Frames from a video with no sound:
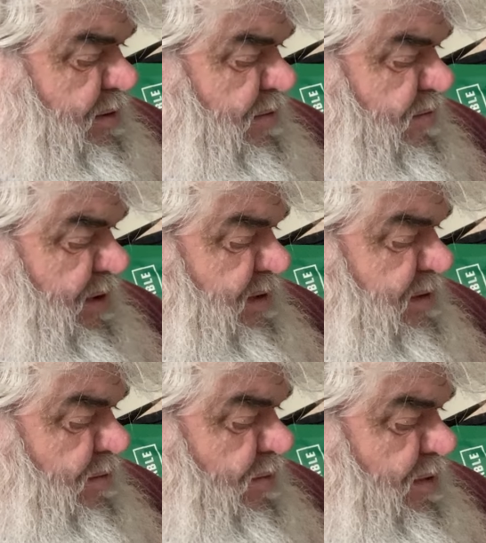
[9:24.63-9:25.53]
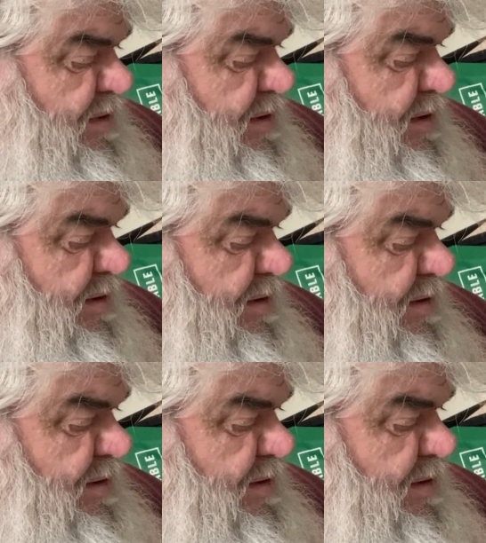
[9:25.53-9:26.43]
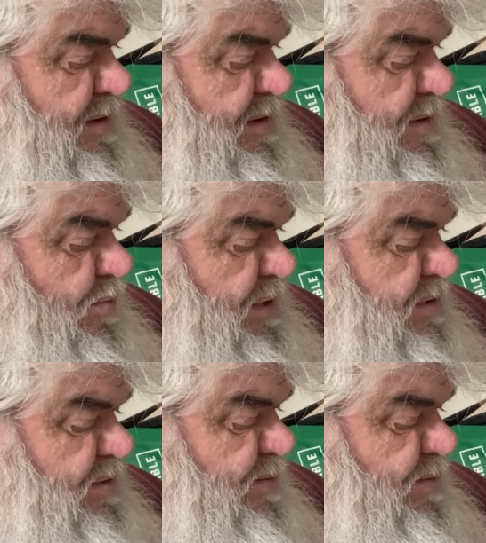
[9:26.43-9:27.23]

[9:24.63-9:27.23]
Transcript: interface on, which